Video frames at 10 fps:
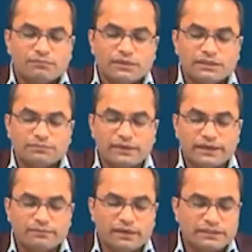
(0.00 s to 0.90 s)

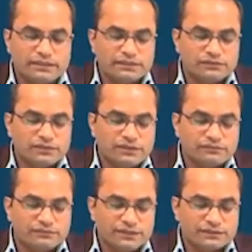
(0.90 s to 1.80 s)
multiplied by the
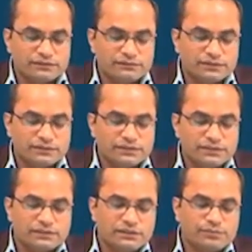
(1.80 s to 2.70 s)
integrating factor which is
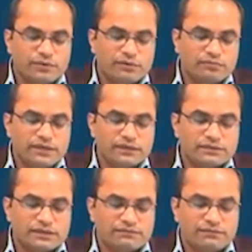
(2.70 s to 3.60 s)
here e power
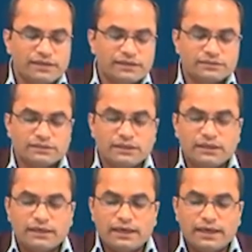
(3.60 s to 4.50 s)
minus alpha x
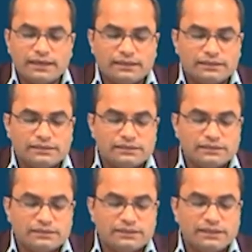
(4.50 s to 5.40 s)
and this
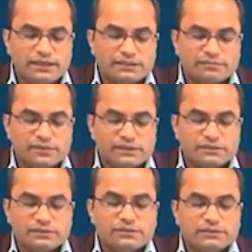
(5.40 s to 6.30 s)
d x
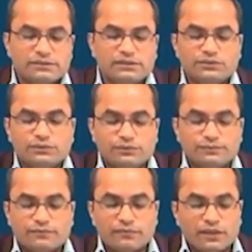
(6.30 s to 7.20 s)
plus C 2.
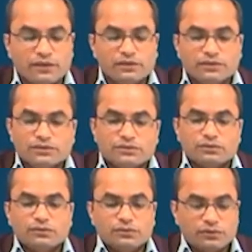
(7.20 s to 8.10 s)

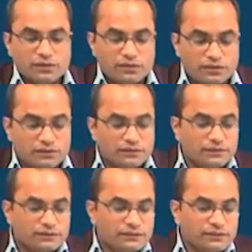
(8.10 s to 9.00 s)
So, uh,
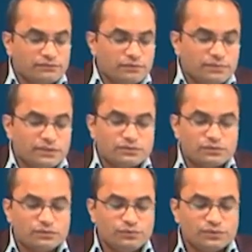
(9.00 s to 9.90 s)
this will be the
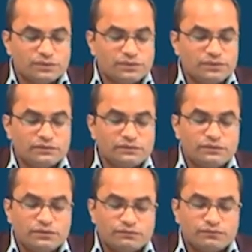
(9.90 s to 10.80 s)
solution here
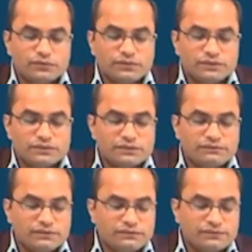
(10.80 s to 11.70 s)
for this
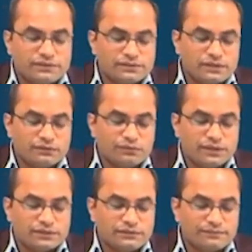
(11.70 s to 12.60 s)
given differential
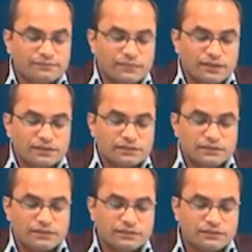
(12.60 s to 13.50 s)
equation
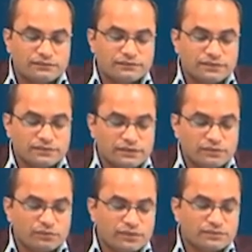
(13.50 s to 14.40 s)
this linear differential
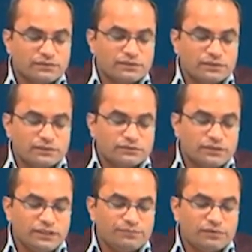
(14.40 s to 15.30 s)
equation. So,
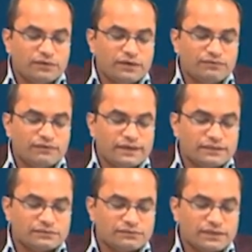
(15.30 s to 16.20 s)
e power alpha
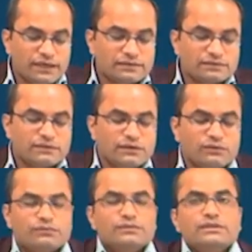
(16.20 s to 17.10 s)
x will cancel
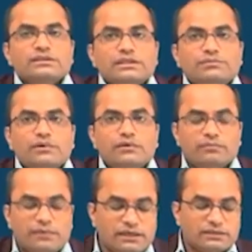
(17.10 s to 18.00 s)
out with this e power
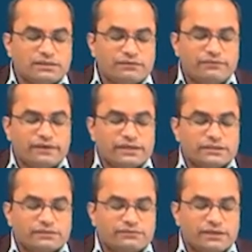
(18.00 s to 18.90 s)
minus alpha
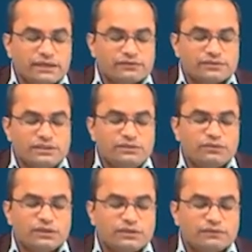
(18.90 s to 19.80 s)
x and we have C
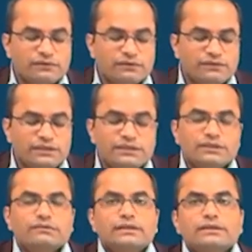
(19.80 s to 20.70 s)
1 when we
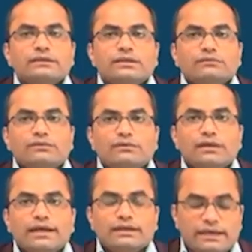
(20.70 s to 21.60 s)
integrate we
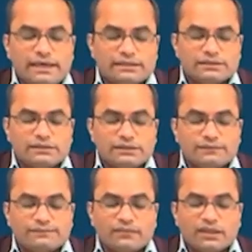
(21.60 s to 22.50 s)
will get x
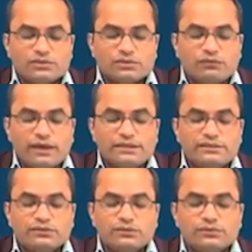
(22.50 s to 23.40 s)
there. So, y
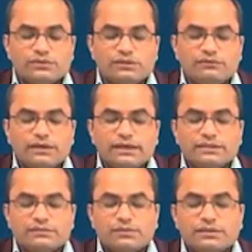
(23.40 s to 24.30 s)
is equal to C 1
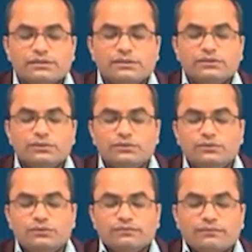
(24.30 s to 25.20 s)
x plus C 2
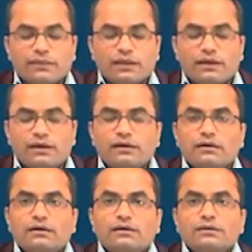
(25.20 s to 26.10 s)

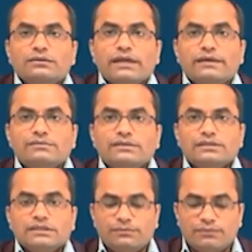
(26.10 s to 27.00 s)
uh, times
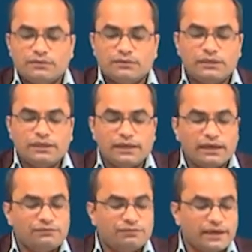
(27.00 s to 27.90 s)
this e power
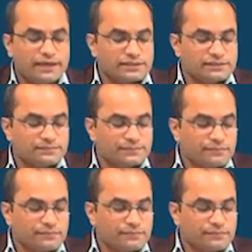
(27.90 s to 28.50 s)
alpha x